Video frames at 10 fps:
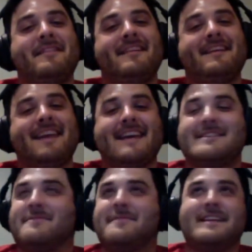Yeah,
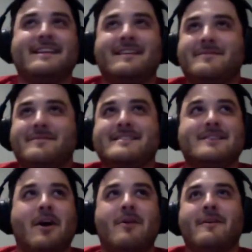definitively
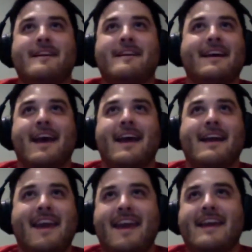Sauron. I
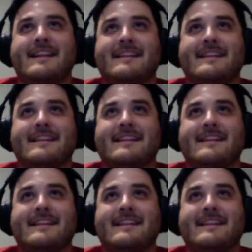can't